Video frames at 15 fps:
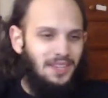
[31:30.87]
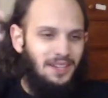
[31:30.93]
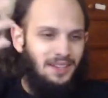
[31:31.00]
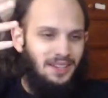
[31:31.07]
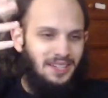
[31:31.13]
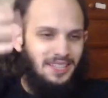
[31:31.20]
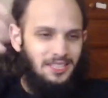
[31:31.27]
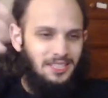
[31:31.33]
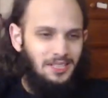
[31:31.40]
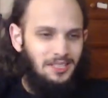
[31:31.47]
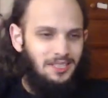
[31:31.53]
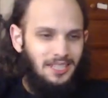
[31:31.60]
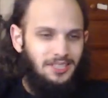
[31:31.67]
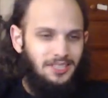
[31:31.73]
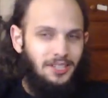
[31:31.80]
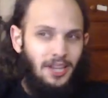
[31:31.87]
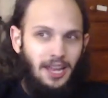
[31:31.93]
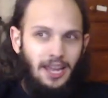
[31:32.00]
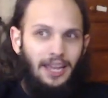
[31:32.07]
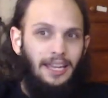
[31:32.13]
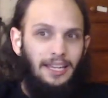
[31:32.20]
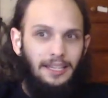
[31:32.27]
Like that's
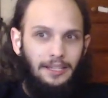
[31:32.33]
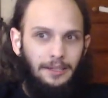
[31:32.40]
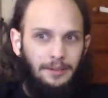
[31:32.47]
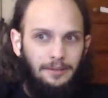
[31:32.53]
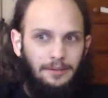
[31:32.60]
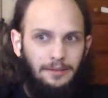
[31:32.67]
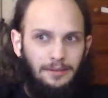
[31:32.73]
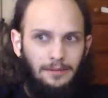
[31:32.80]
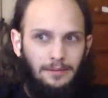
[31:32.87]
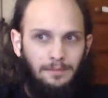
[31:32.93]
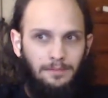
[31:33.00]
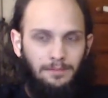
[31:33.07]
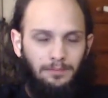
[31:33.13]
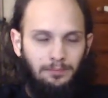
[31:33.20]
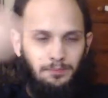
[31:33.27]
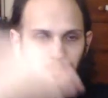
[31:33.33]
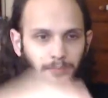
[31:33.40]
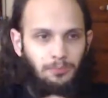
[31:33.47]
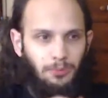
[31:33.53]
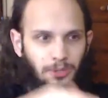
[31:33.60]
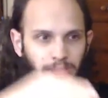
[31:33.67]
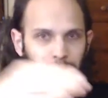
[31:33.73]
a
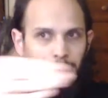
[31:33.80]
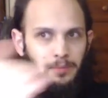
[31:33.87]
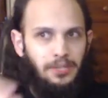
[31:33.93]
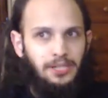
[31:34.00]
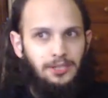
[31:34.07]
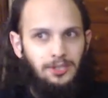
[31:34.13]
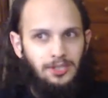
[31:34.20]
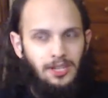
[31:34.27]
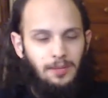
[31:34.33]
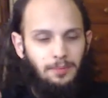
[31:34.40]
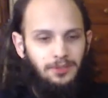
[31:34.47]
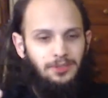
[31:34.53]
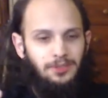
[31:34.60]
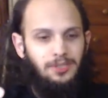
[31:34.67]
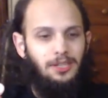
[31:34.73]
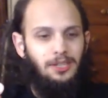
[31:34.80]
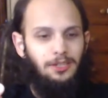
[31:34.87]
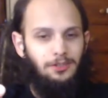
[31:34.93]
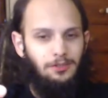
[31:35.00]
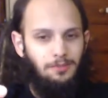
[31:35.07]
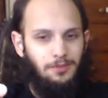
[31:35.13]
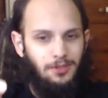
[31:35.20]
pretty big staple in
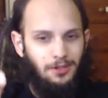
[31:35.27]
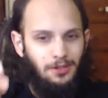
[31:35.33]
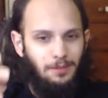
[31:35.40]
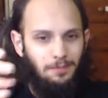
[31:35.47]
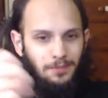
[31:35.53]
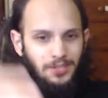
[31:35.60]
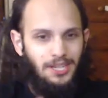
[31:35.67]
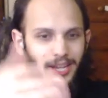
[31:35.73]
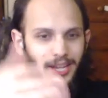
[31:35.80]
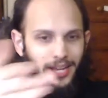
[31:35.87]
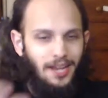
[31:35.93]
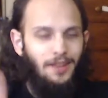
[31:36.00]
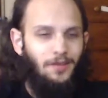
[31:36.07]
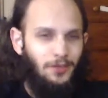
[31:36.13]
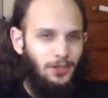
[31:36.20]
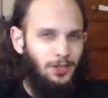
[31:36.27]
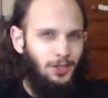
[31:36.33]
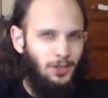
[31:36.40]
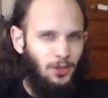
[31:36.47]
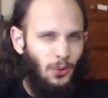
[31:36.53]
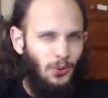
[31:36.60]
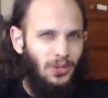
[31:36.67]
Tales from the Crypt, but not every
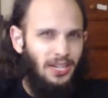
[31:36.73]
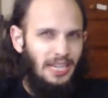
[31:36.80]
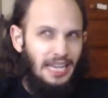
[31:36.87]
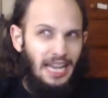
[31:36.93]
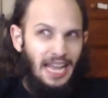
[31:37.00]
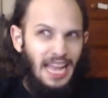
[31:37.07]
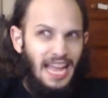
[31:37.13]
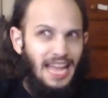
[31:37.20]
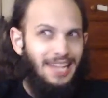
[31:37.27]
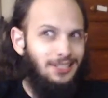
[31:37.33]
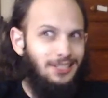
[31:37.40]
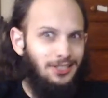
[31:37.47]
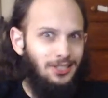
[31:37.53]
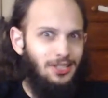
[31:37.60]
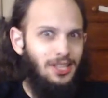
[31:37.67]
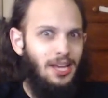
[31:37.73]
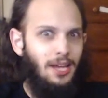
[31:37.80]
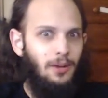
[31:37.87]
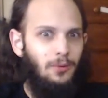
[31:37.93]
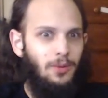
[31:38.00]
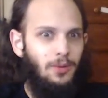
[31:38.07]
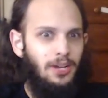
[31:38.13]
story ends
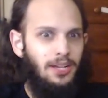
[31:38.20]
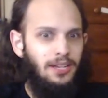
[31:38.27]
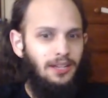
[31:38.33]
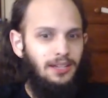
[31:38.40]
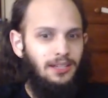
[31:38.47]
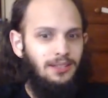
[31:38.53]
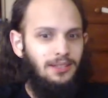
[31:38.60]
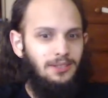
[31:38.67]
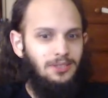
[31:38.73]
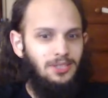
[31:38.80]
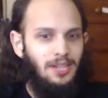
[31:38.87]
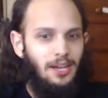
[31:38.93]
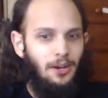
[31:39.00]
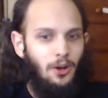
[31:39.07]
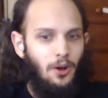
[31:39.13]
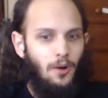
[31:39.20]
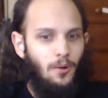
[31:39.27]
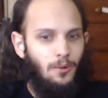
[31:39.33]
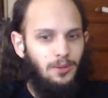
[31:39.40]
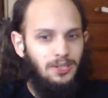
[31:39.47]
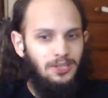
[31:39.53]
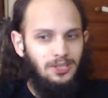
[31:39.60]
that way. There's not
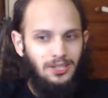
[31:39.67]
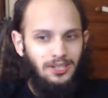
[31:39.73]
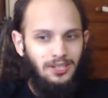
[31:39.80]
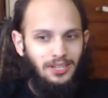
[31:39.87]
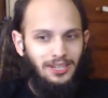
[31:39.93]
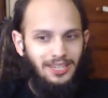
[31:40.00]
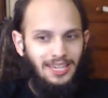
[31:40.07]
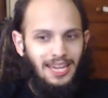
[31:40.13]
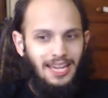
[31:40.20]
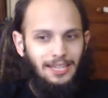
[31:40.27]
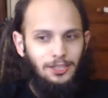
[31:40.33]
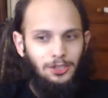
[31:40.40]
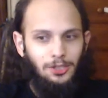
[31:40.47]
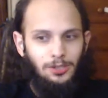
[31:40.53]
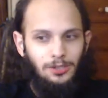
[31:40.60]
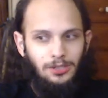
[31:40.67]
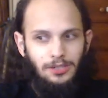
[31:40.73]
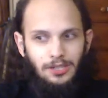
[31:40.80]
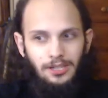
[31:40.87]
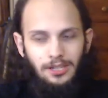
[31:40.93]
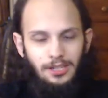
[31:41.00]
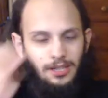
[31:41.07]
always a catch or
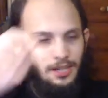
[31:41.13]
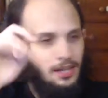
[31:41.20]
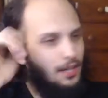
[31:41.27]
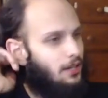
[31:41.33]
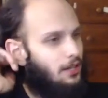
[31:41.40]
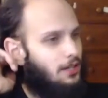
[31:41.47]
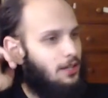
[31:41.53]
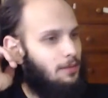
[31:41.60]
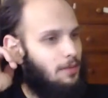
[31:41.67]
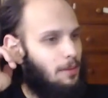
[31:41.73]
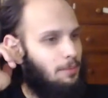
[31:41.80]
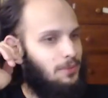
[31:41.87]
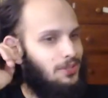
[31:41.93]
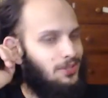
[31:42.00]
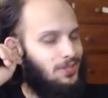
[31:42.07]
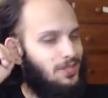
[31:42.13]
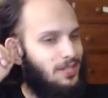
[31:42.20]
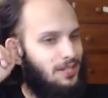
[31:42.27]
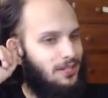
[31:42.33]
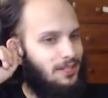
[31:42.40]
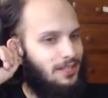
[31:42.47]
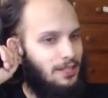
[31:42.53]
a comeuppance
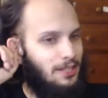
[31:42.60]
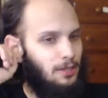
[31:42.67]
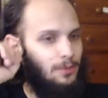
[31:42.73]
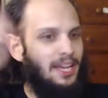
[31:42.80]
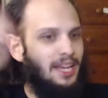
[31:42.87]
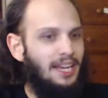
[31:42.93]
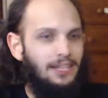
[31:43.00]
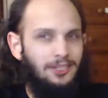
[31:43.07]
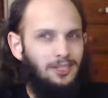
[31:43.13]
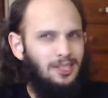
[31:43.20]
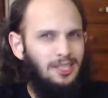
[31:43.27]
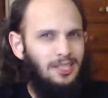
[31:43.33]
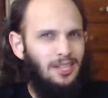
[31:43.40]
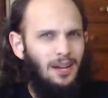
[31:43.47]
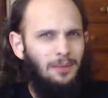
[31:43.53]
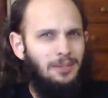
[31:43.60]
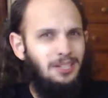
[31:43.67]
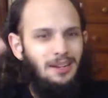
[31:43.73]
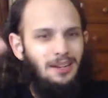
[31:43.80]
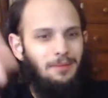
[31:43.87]
that you can't see coming.